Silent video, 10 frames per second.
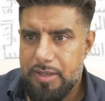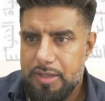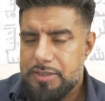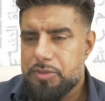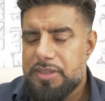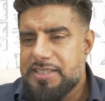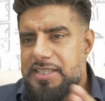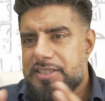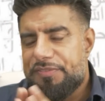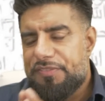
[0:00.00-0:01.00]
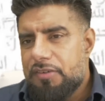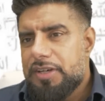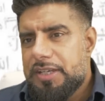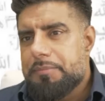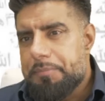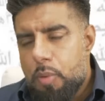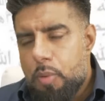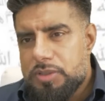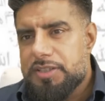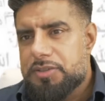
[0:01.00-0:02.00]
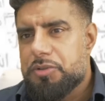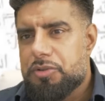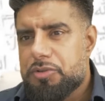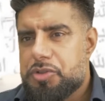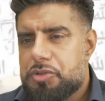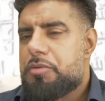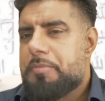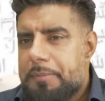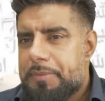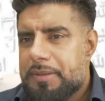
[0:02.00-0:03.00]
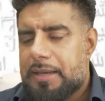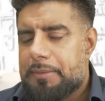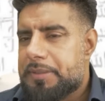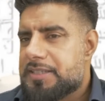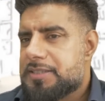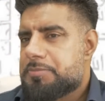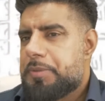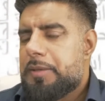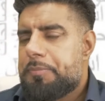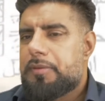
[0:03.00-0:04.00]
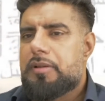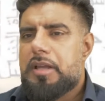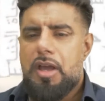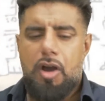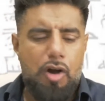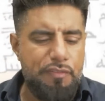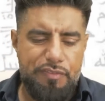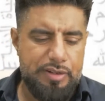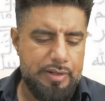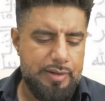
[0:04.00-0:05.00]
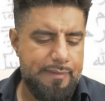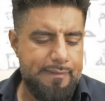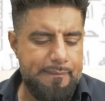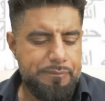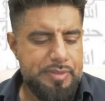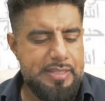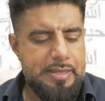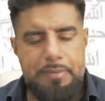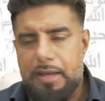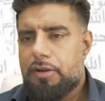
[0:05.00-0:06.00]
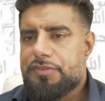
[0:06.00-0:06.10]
So this is very important to remember that, because people often, the amount of